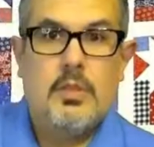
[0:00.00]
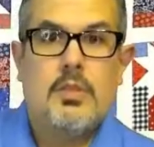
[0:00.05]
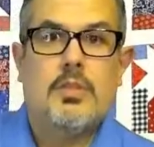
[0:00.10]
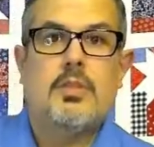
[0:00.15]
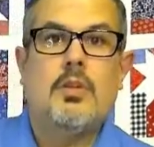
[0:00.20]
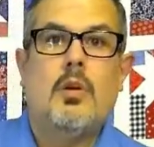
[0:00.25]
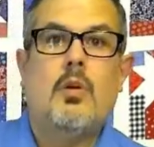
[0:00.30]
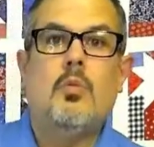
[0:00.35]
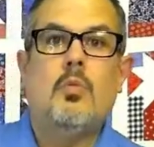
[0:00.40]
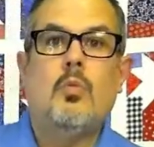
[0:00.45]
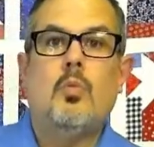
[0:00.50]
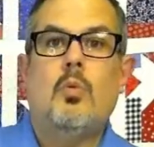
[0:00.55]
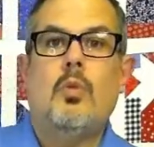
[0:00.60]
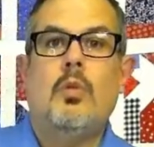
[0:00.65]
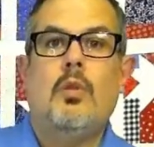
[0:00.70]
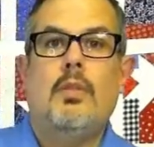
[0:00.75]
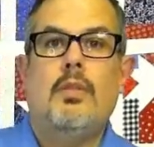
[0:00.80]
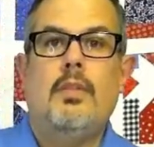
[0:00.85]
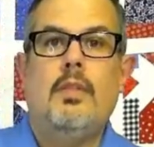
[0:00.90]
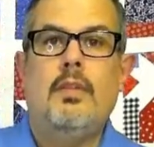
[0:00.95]
So
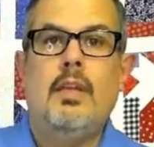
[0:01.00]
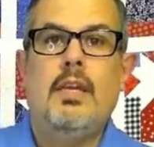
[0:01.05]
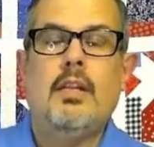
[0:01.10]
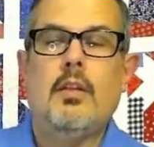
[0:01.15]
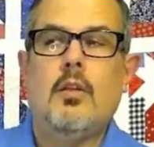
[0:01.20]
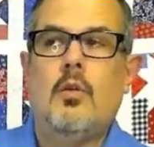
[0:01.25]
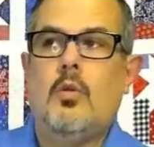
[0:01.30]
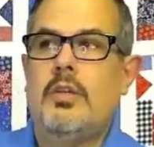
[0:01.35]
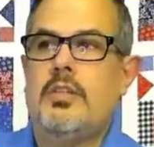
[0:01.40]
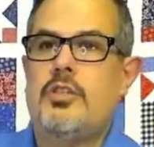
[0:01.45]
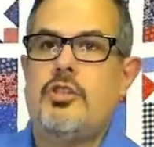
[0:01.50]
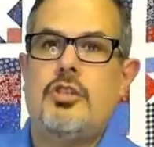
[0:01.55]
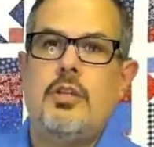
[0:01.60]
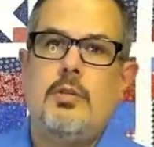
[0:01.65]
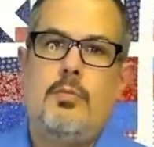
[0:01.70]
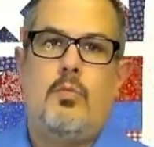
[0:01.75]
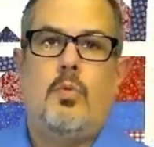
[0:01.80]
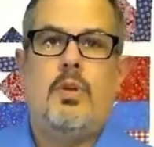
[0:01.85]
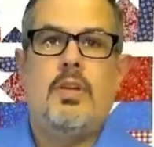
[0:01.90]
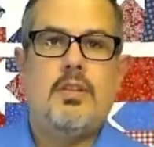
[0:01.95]
it'll always
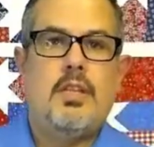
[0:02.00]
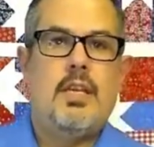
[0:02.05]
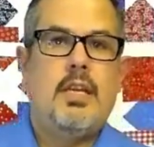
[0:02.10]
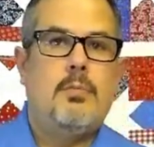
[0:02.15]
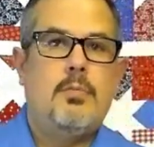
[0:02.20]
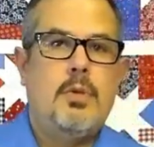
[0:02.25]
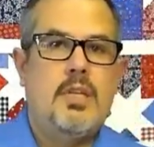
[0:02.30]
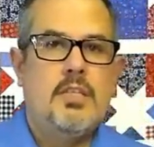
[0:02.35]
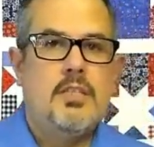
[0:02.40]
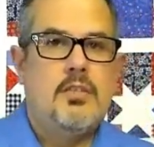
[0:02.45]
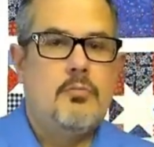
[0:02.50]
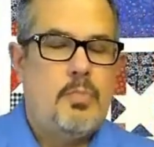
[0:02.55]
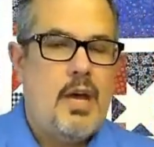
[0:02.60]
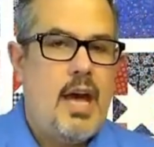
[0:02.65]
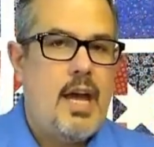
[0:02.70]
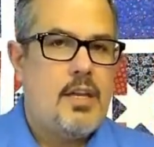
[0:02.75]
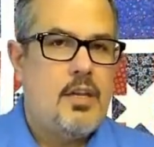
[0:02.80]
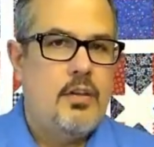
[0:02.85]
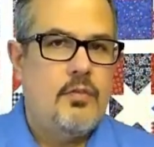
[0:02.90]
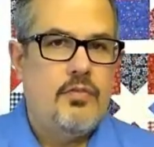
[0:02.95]
ship with a piece of
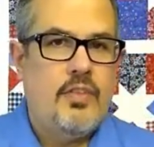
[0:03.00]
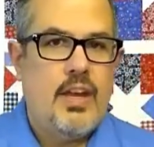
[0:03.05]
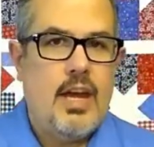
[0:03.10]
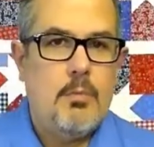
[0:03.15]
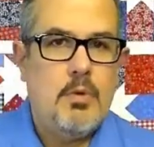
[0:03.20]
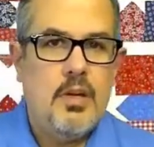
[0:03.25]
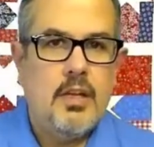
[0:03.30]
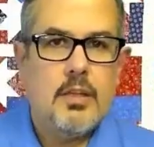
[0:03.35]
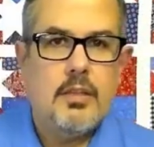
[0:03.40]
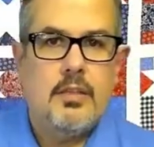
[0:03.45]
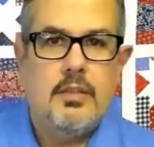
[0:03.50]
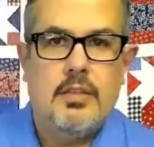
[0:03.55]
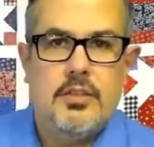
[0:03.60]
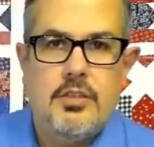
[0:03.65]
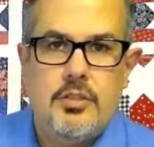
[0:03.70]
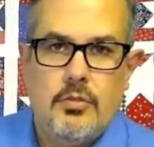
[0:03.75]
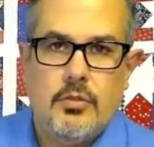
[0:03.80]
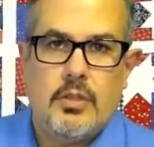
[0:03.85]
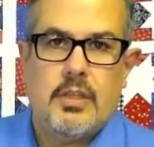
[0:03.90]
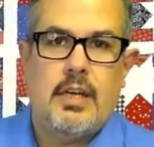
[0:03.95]
backing fabric
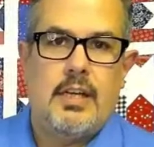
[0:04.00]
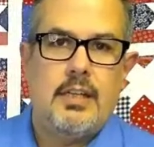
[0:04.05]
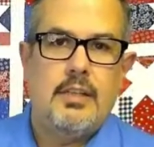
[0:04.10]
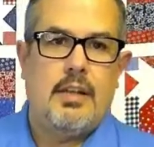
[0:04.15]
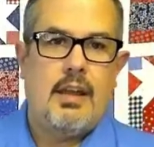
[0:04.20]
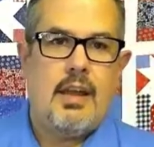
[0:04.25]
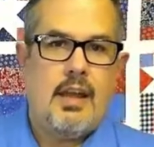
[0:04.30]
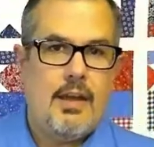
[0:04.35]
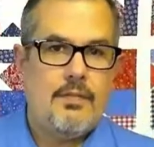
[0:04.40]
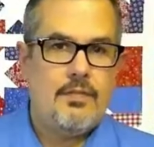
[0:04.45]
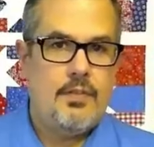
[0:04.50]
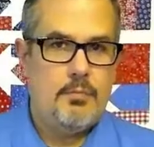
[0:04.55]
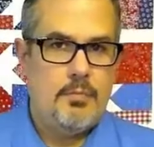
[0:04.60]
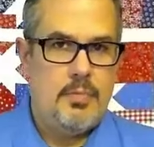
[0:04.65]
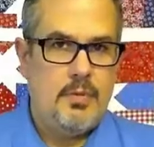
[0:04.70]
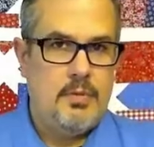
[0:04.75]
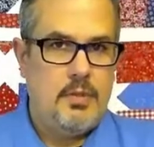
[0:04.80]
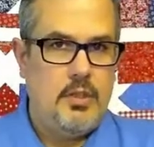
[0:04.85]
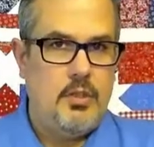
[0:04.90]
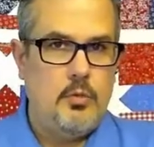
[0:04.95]
that you'll cut in half, and
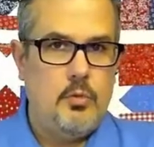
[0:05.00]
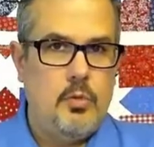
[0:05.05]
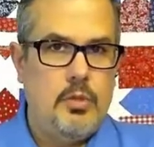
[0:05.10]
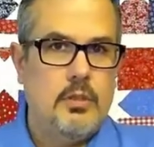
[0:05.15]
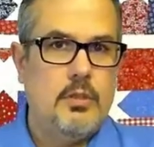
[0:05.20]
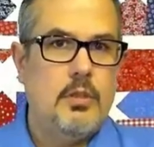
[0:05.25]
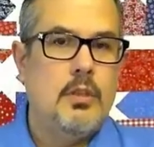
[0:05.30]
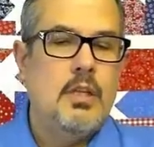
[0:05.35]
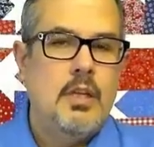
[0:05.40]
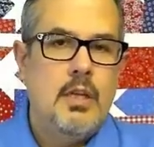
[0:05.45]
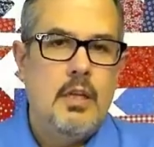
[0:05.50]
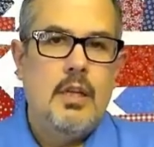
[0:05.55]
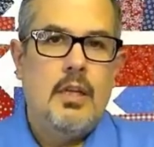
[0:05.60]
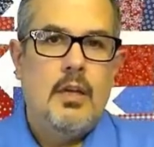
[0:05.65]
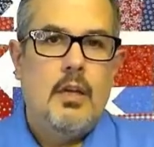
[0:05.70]
you will